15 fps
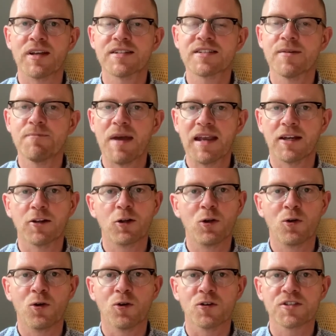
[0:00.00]
is the main
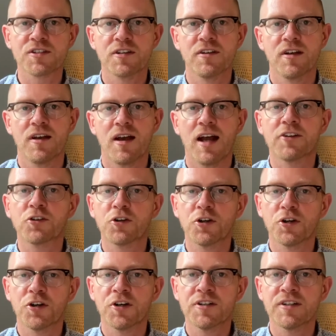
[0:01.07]
clause and
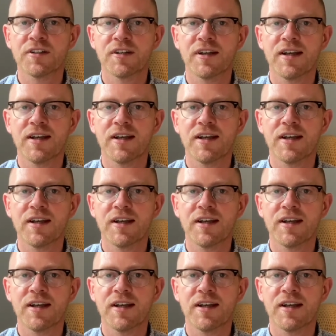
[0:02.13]
could,